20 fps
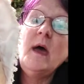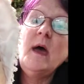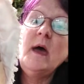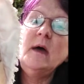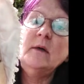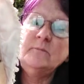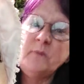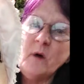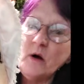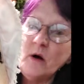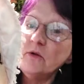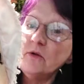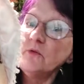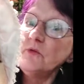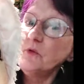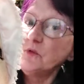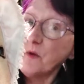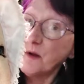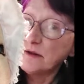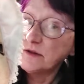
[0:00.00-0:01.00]
and follow
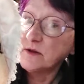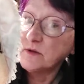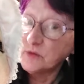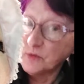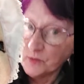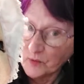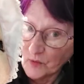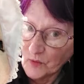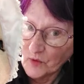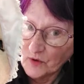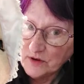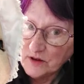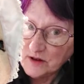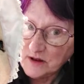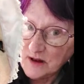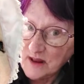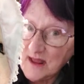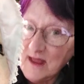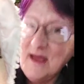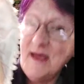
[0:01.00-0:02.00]
the rest of the rules.
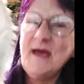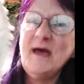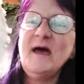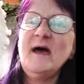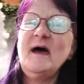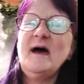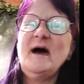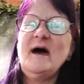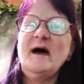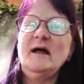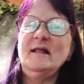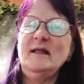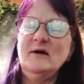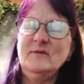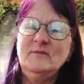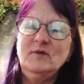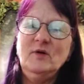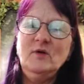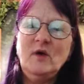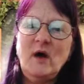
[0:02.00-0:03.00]
I
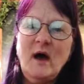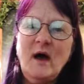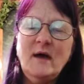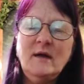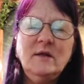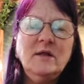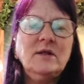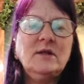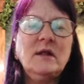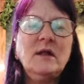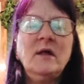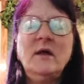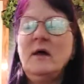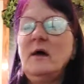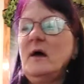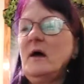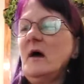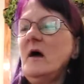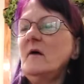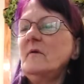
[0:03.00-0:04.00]
love you guys
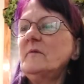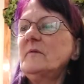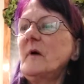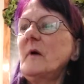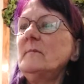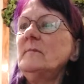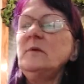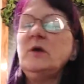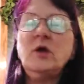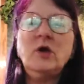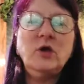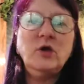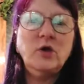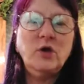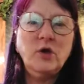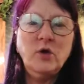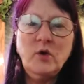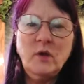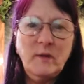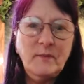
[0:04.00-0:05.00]
from
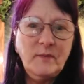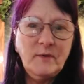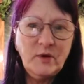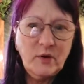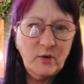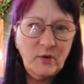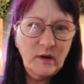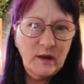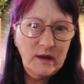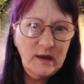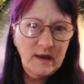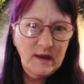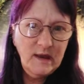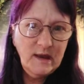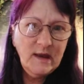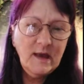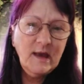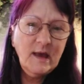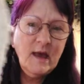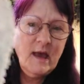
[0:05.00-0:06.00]
Cutie Patootie
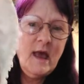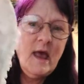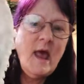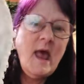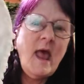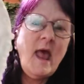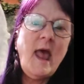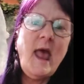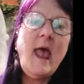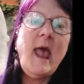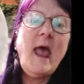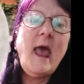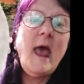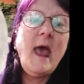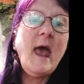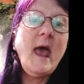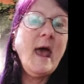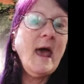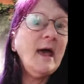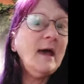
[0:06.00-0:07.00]

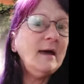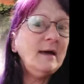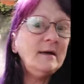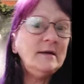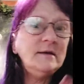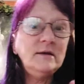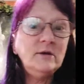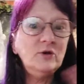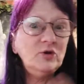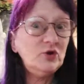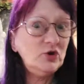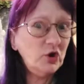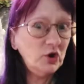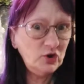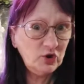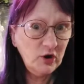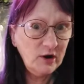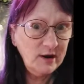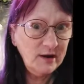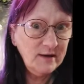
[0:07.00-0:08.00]
and
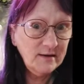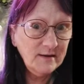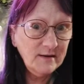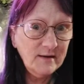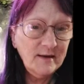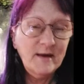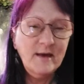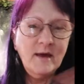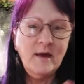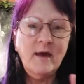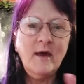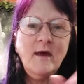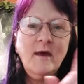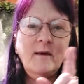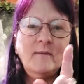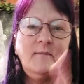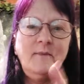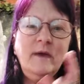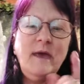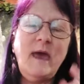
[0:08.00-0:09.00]
Gigi.
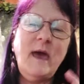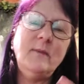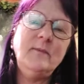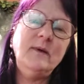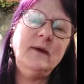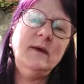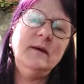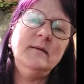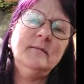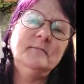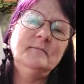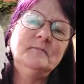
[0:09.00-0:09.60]
Be happy,